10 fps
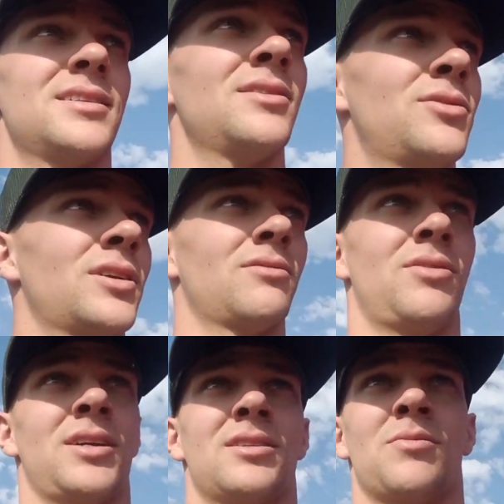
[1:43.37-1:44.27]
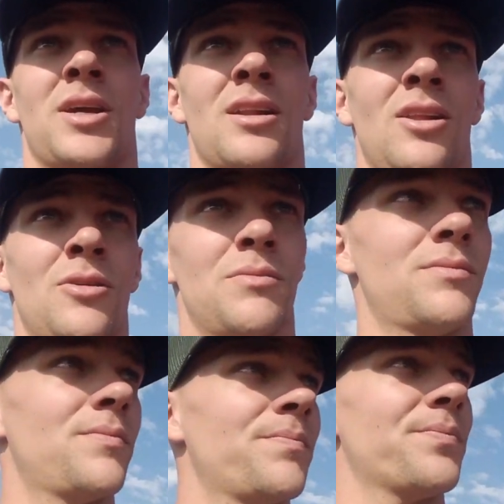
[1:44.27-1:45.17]
if we can find some antelope.
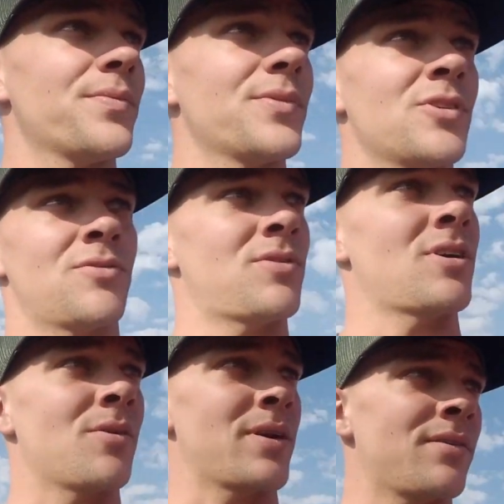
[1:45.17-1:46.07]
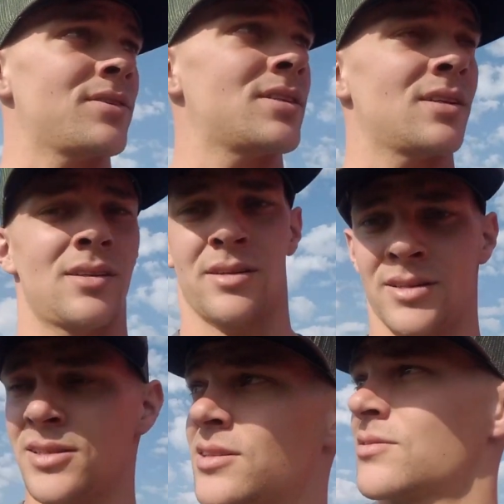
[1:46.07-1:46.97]
So far we haven't seen any. We've
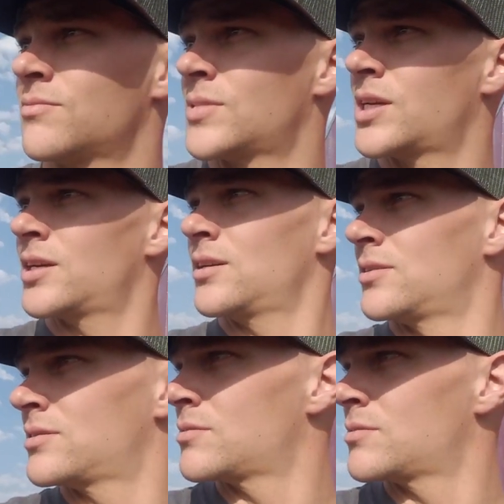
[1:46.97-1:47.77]
seen some deer and some